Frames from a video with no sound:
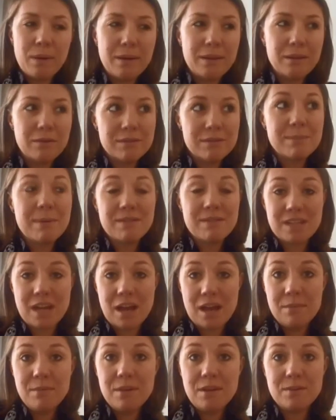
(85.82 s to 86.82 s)
there was a bit of
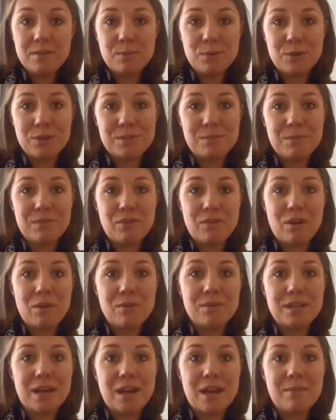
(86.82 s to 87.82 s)
time. You had to put some of your own
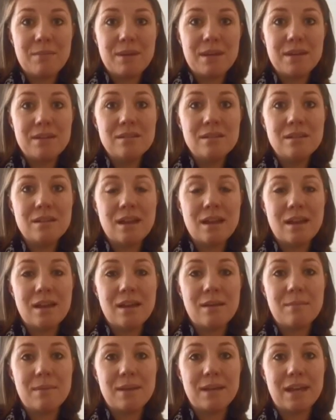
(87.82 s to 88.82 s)
time in,
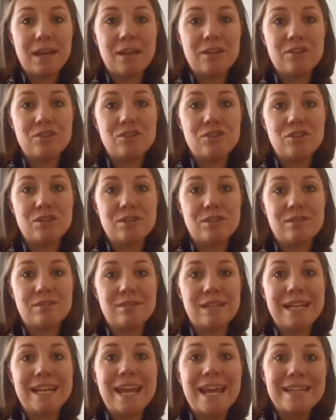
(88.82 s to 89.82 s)
again, just
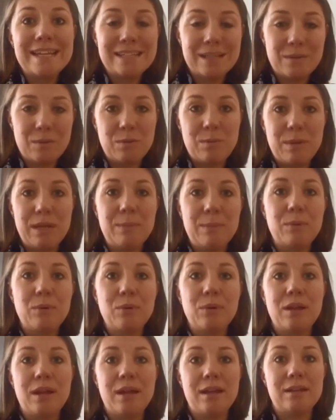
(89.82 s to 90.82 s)
liaising with
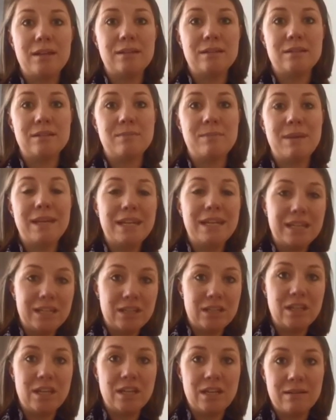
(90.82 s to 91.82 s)
people and making
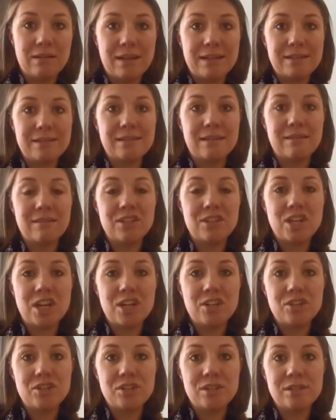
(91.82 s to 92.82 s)
the necessary
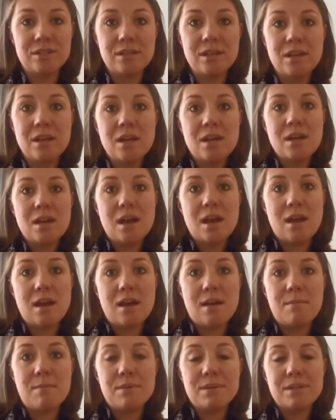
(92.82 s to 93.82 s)
changes.
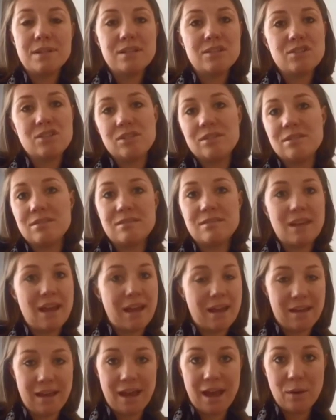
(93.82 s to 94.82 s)
But that's just
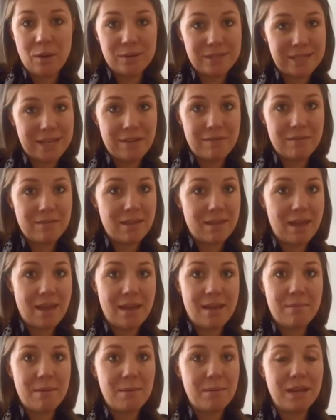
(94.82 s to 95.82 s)
hours here and
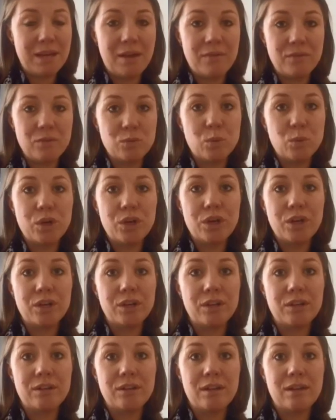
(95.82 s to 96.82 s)
there, maybe after work
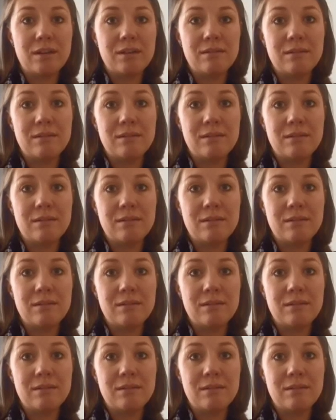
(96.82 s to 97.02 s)
and